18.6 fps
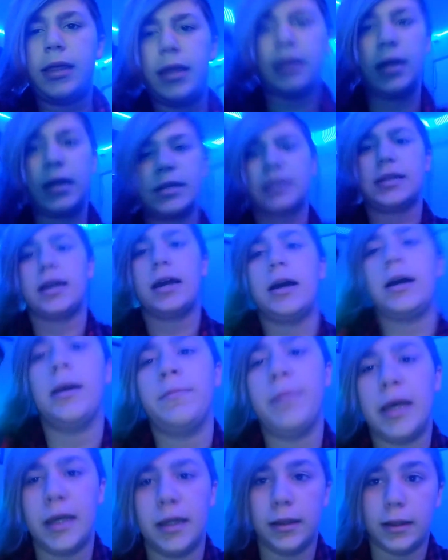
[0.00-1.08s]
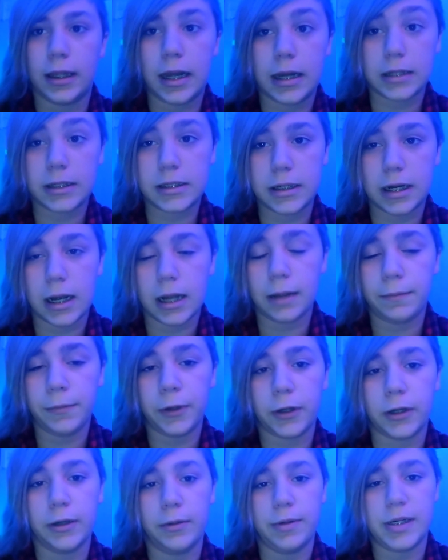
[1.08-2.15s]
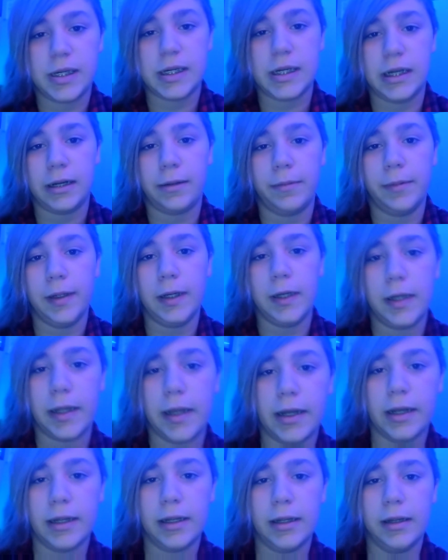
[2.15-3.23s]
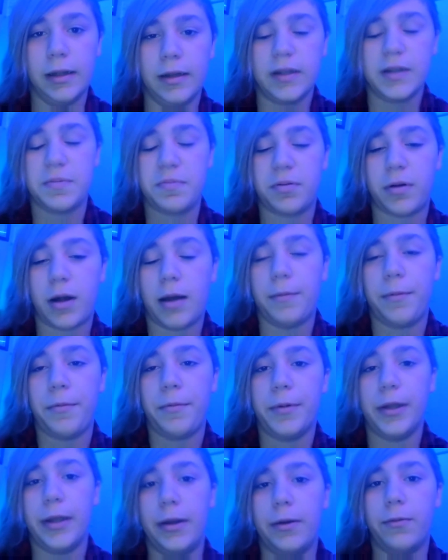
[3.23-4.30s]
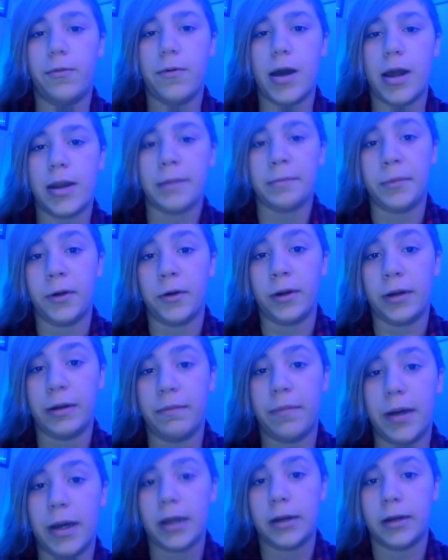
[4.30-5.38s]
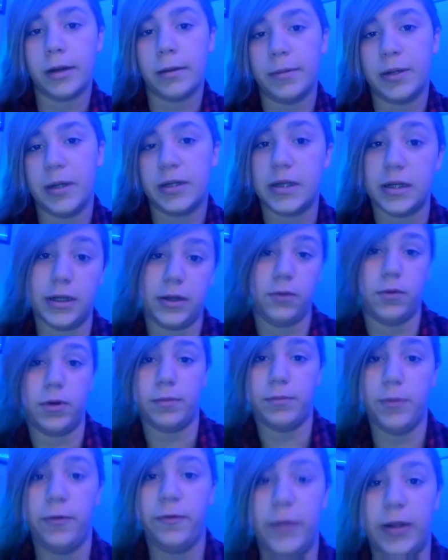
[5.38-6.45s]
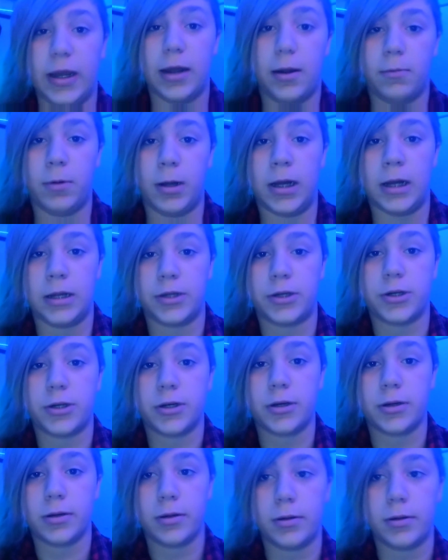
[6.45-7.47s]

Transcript: the next time and last time you're gonna be seeing me today is probably when I'm going to bed, and I'm gonna tell you what movie I watch.